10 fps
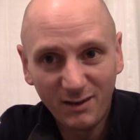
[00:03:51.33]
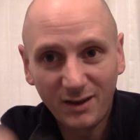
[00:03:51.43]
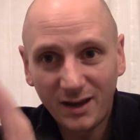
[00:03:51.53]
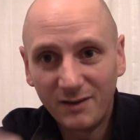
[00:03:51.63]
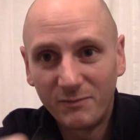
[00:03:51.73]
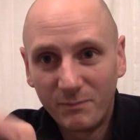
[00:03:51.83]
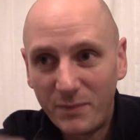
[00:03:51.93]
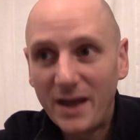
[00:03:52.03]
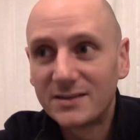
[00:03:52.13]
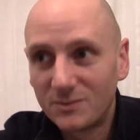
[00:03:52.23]
a kind of
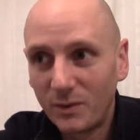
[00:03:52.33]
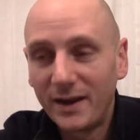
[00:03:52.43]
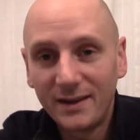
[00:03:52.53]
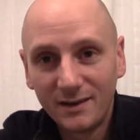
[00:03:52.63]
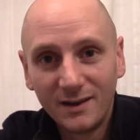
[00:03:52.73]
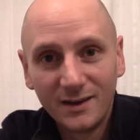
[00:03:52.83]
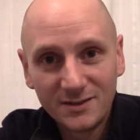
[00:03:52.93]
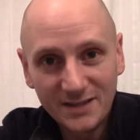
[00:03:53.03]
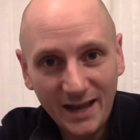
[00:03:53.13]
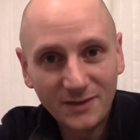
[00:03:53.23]
best way
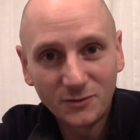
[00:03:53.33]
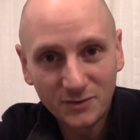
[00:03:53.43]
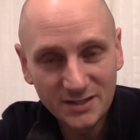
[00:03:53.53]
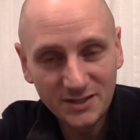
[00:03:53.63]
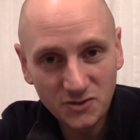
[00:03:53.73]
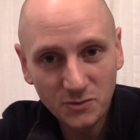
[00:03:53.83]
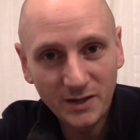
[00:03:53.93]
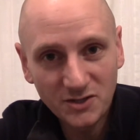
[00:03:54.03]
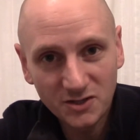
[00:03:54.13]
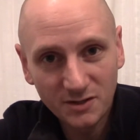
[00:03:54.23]
to handle the
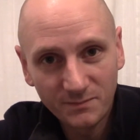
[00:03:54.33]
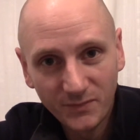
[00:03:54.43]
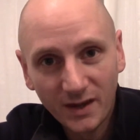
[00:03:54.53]
situation